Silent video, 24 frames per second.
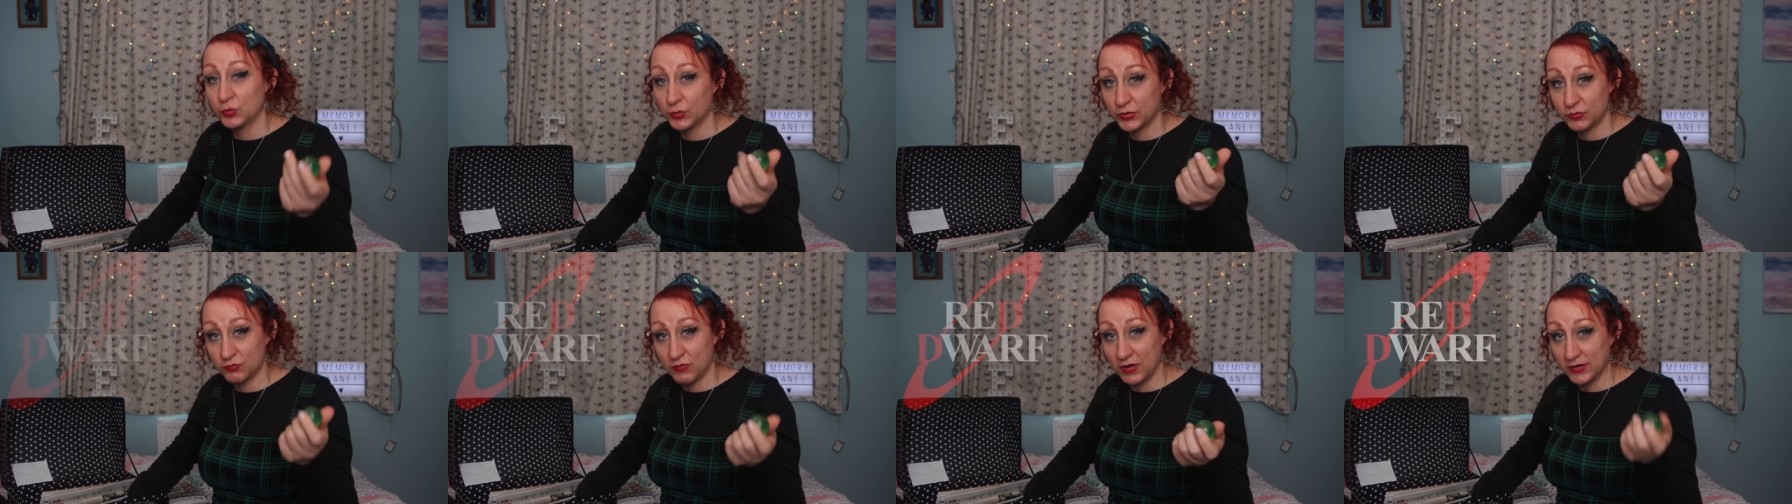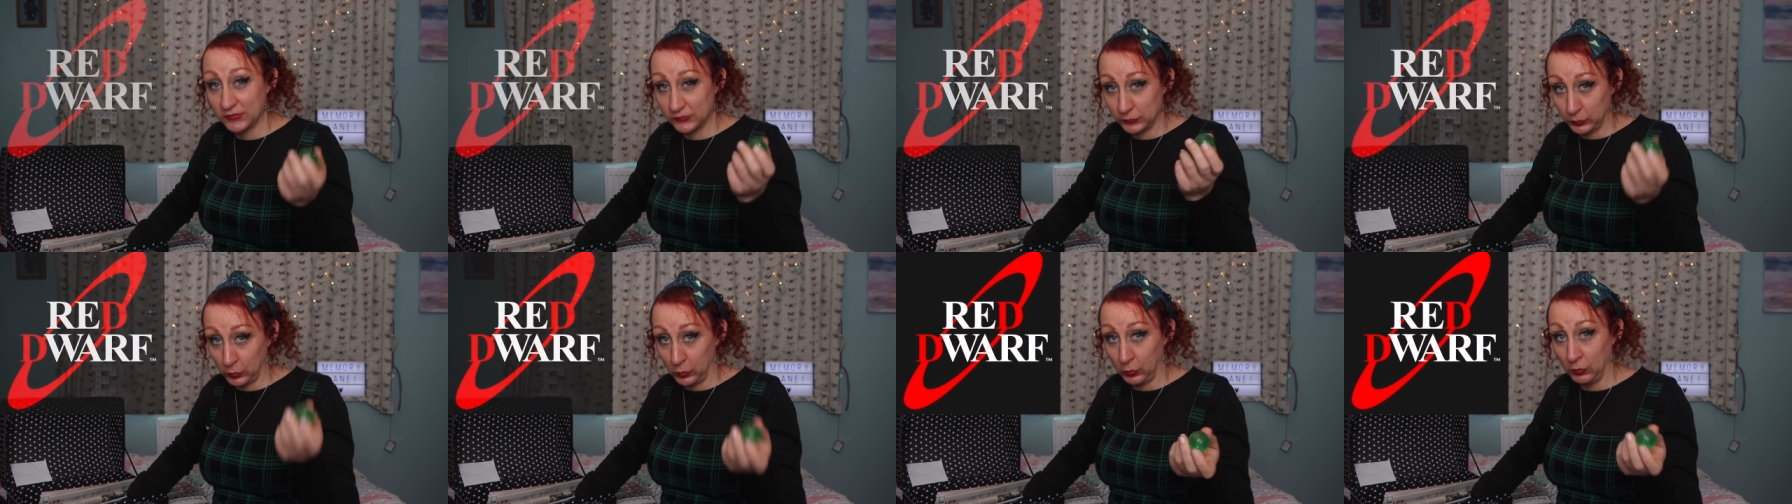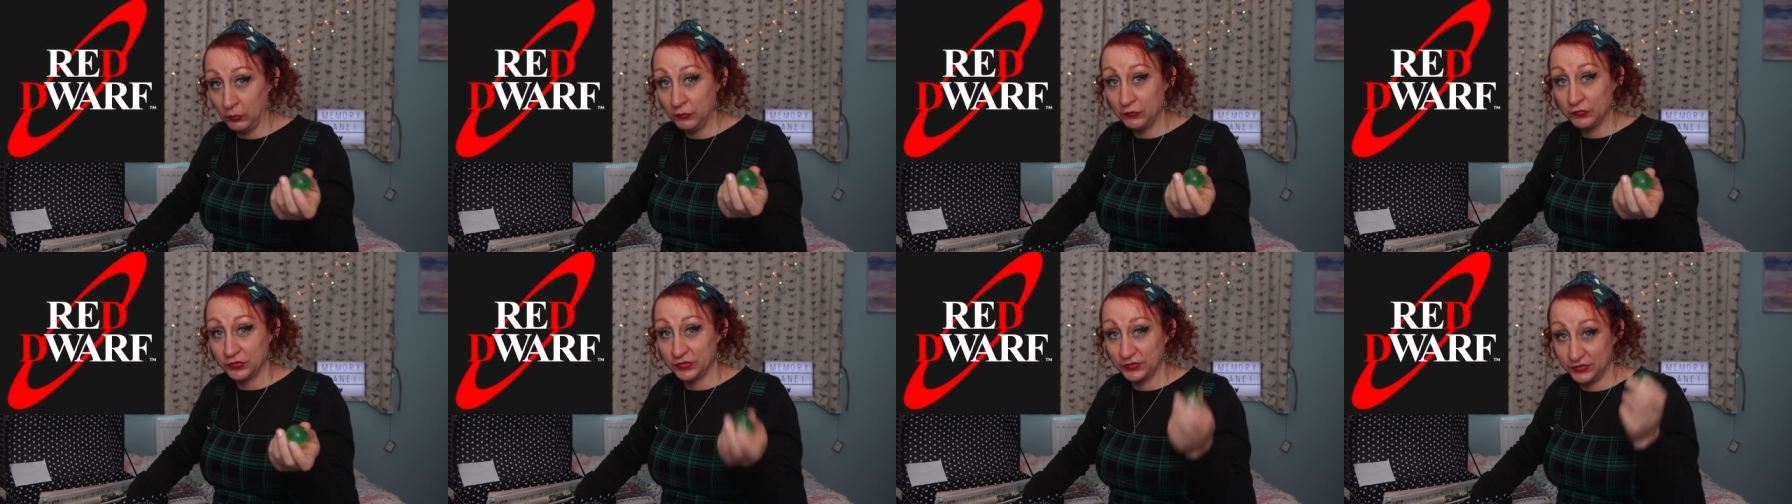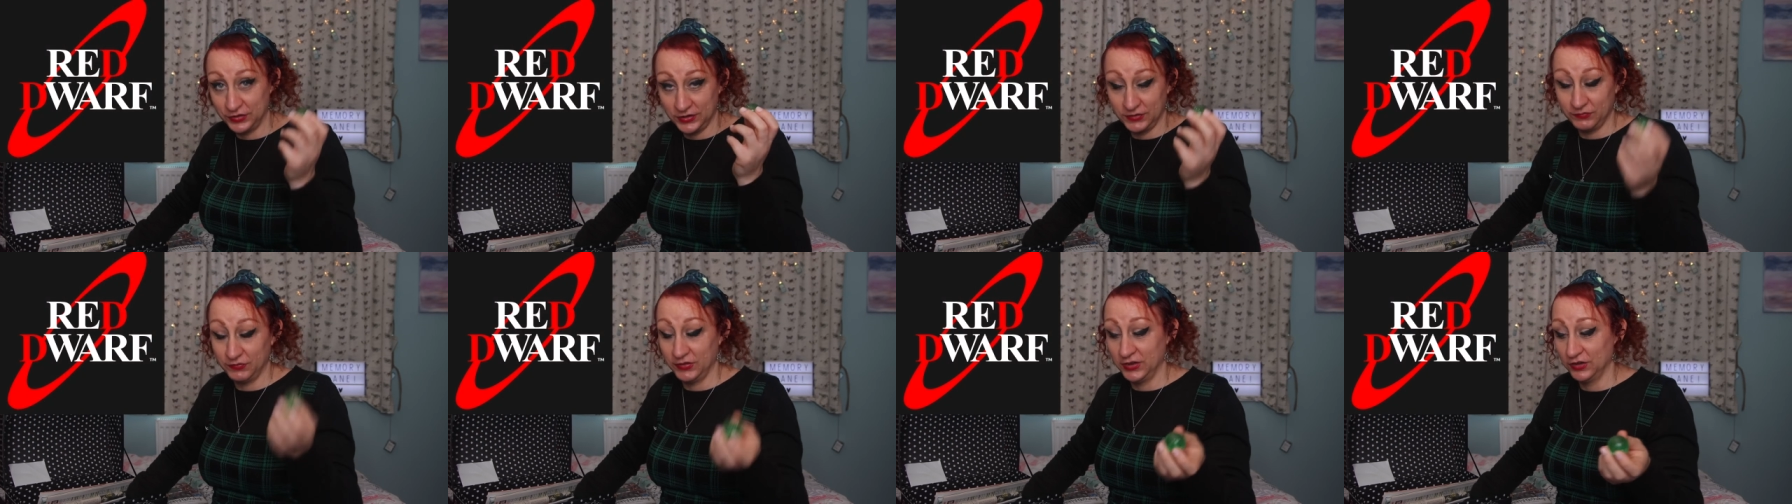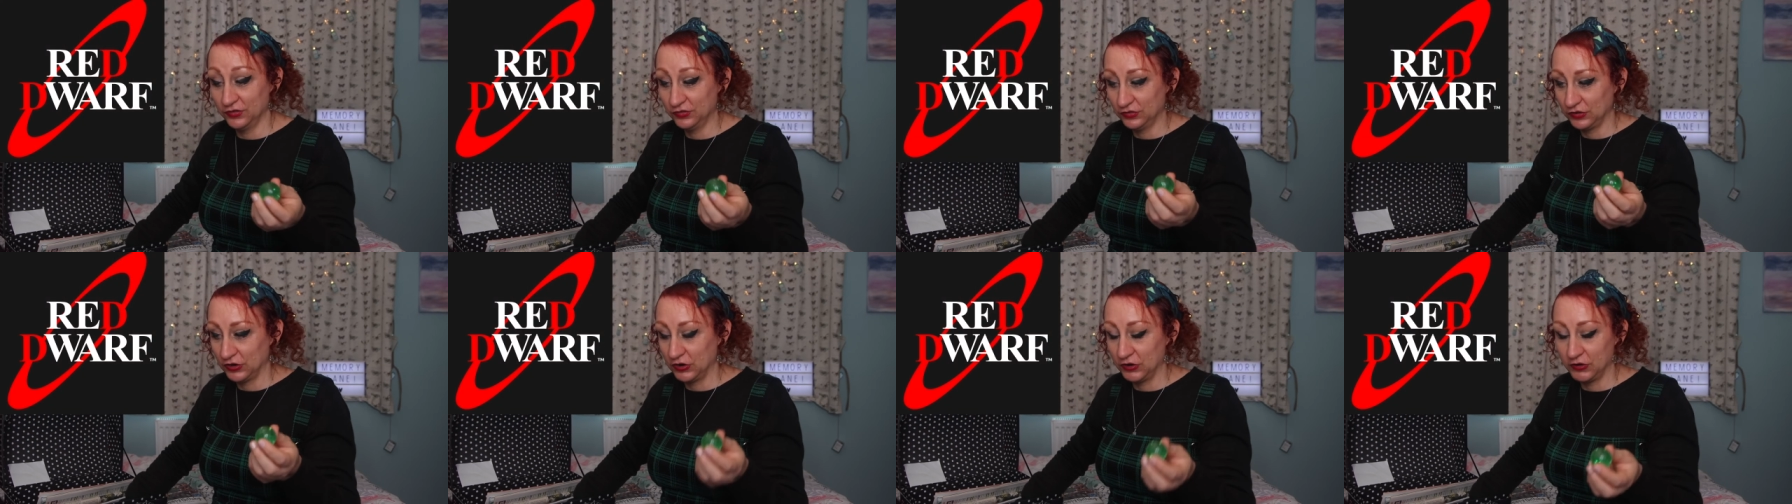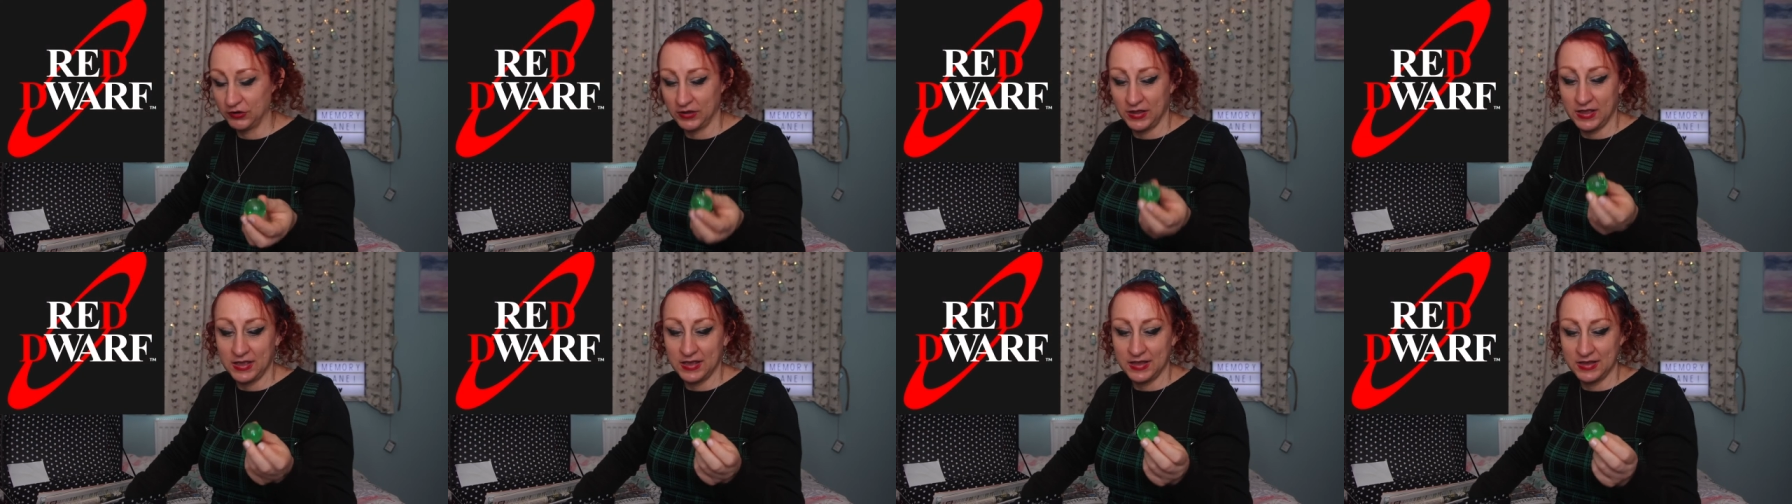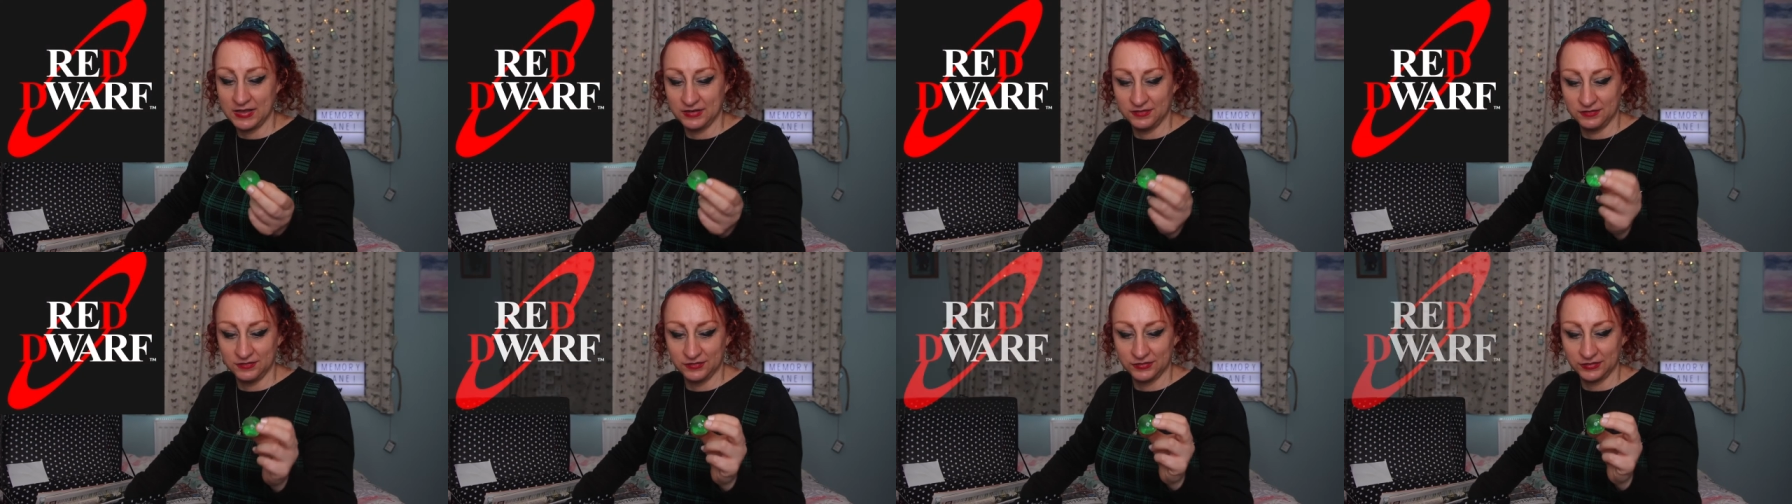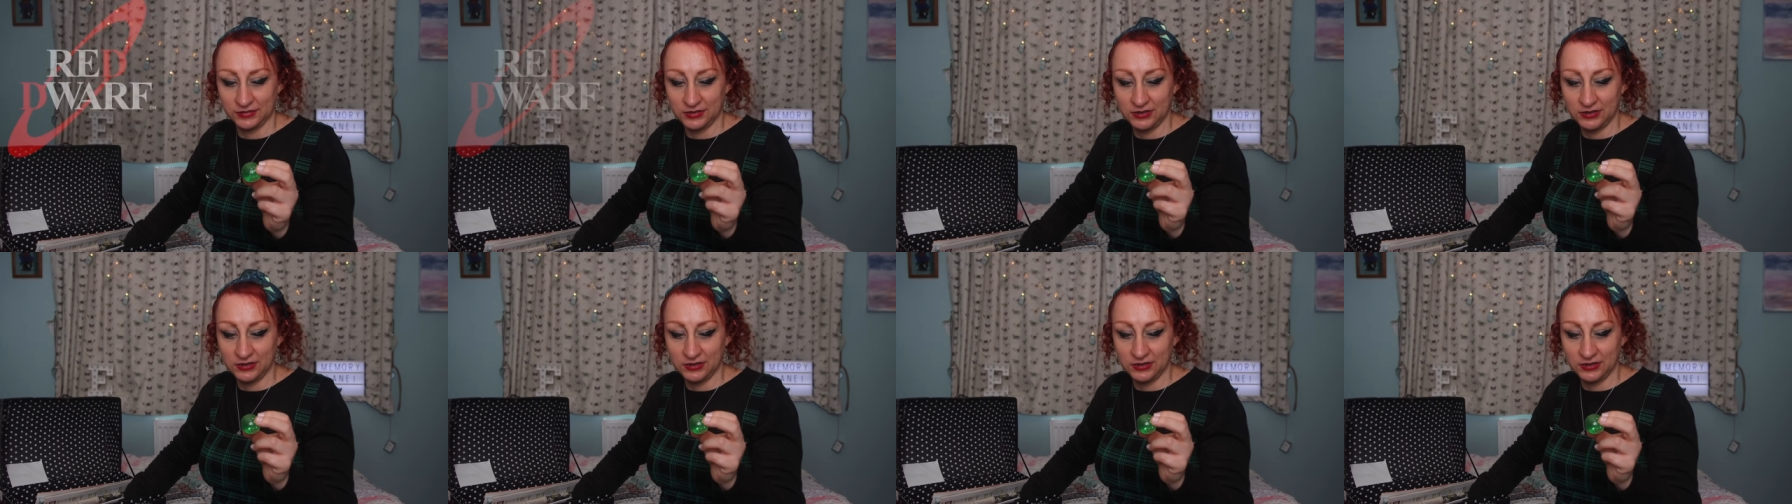with Red Dwarf, the TV show, and